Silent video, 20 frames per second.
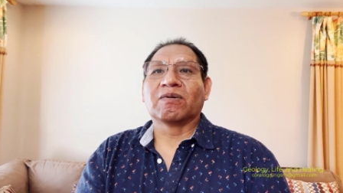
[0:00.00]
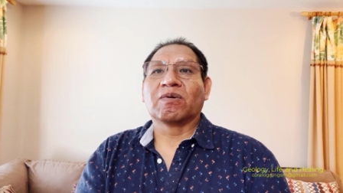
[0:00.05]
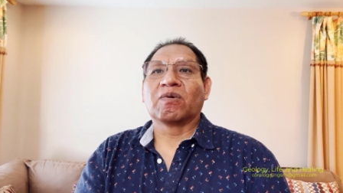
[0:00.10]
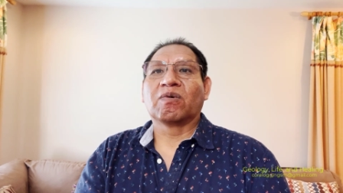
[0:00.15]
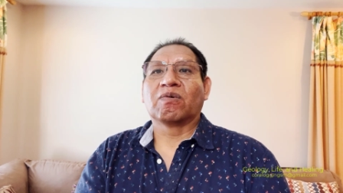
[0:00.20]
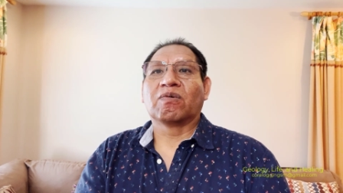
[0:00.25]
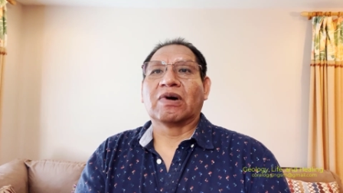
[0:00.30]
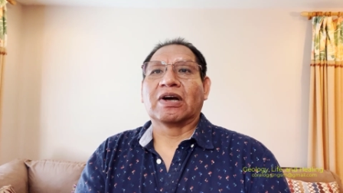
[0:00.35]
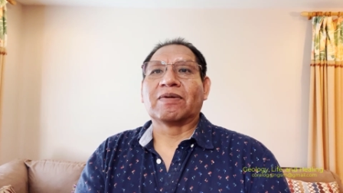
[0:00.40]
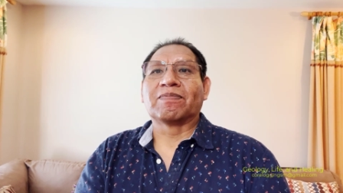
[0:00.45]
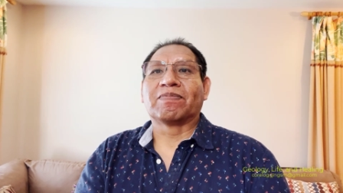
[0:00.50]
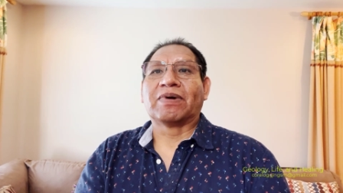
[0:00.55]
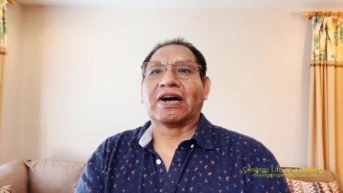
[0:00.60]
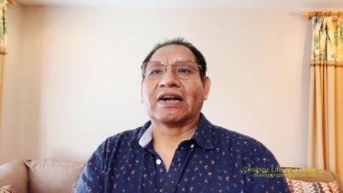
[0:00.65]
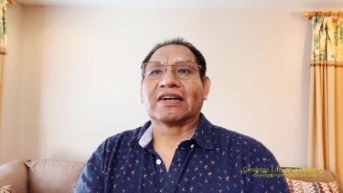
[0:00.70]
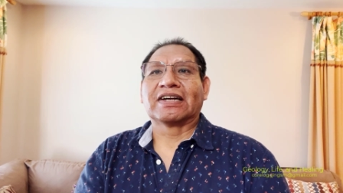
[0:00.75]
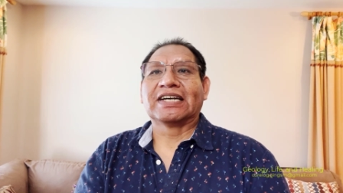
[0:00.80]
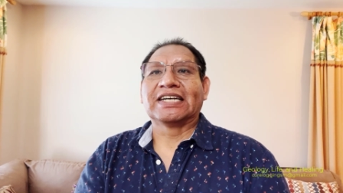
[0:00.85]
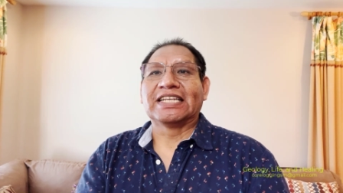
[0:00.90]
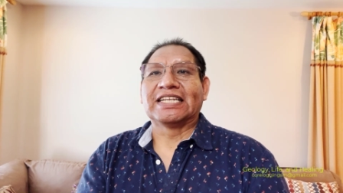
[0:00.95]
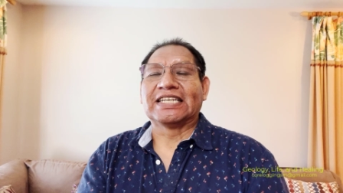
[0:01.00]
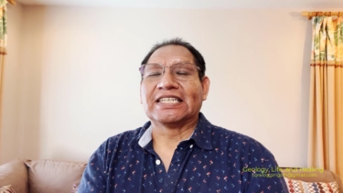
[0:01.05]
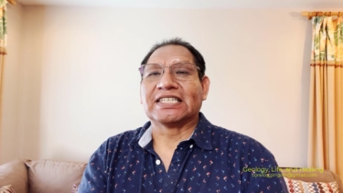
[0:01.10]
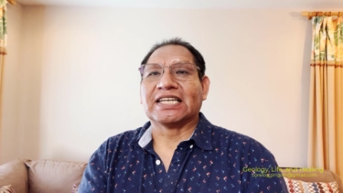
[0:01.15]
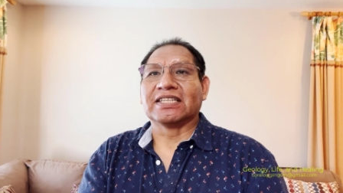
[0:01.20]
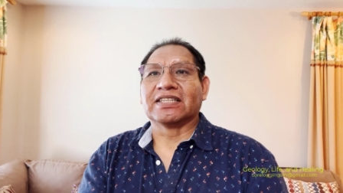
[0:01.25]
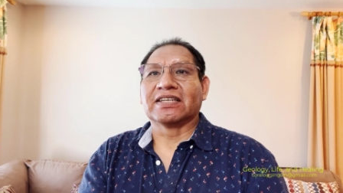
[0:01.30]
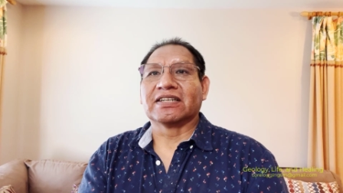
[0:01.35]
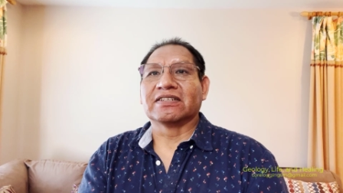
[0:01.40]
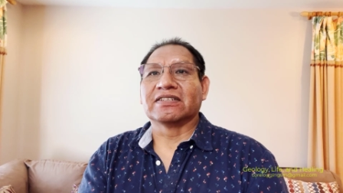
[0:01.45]
one para in the
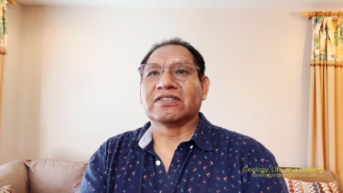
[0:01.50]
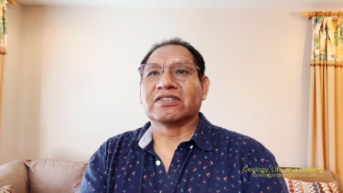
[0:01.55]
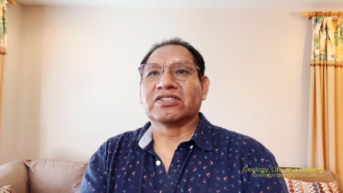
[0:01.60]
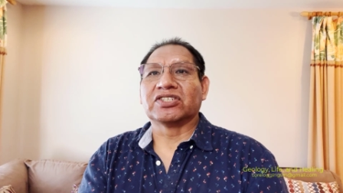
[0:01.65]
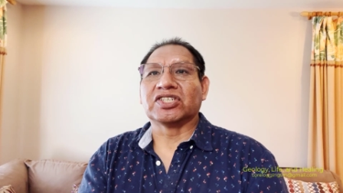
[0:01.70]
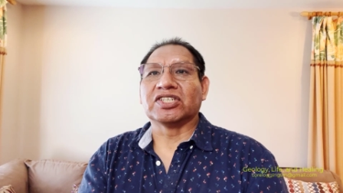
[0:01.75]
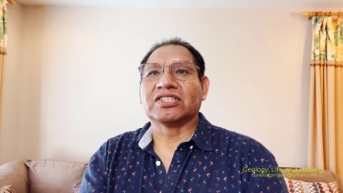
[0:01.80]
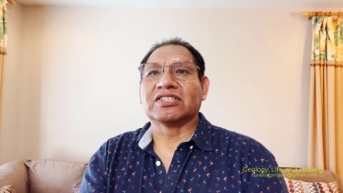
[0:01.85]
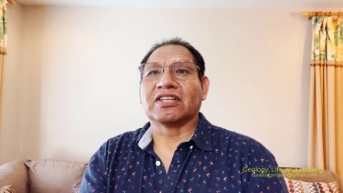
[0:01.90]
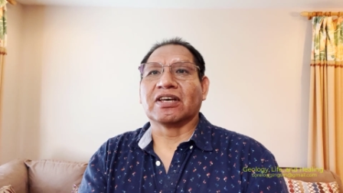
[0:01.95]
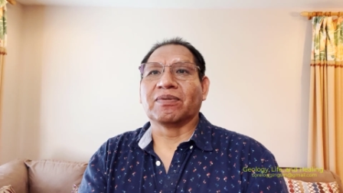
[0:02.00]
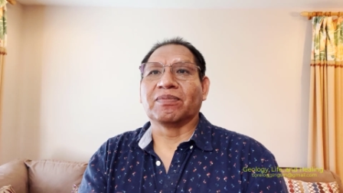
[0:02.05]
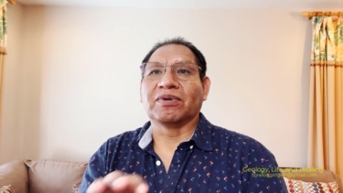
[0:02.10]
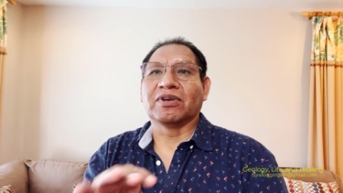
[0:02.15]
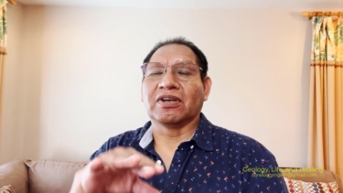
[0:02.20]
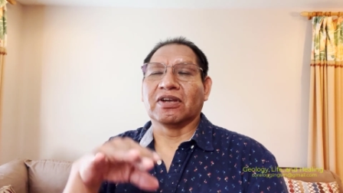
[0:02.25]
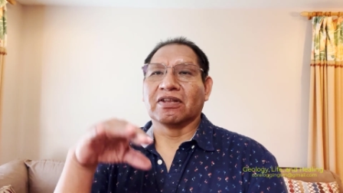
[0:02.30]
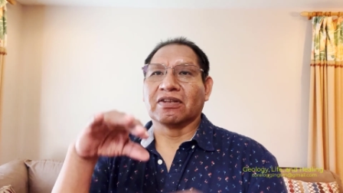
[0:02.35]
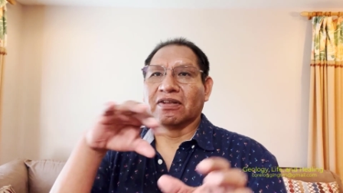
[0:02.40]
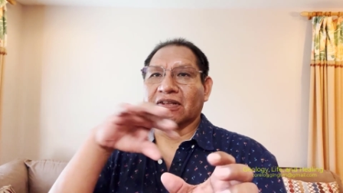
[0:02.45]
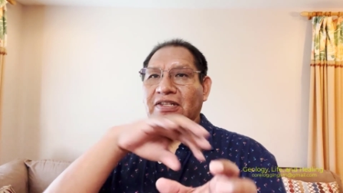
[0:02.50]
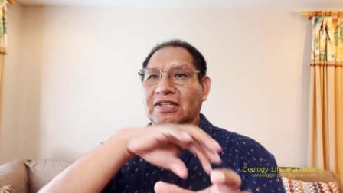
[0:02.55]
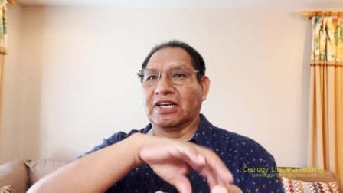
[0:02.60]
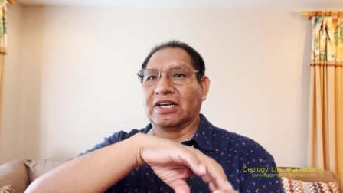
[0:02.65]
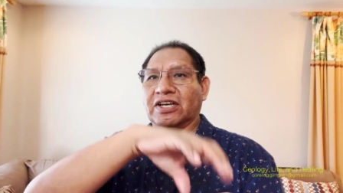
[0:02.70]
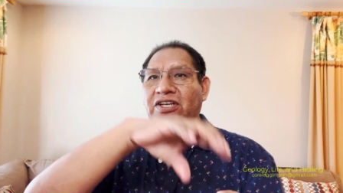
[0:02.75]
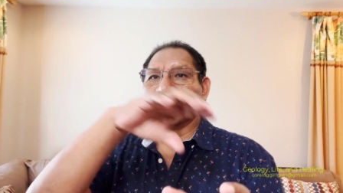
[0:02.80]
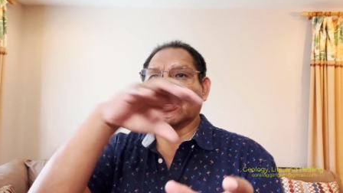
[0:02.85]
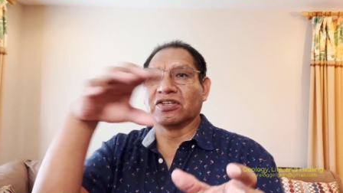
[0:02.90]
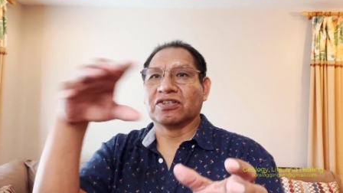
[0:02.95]
center of the system, and
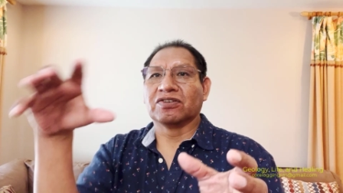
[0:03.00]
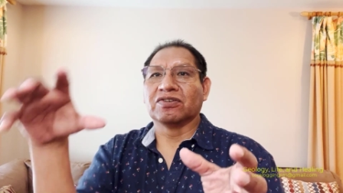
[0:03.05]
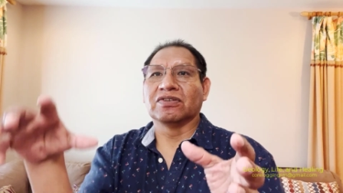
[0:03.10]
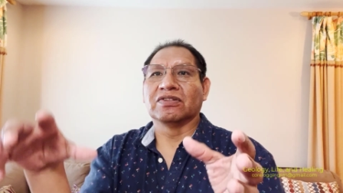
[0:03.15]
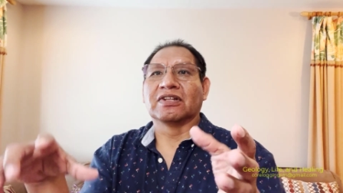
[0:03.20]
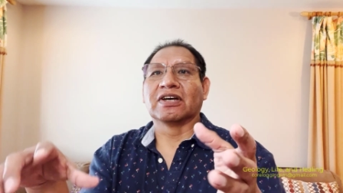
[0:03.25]
the edges,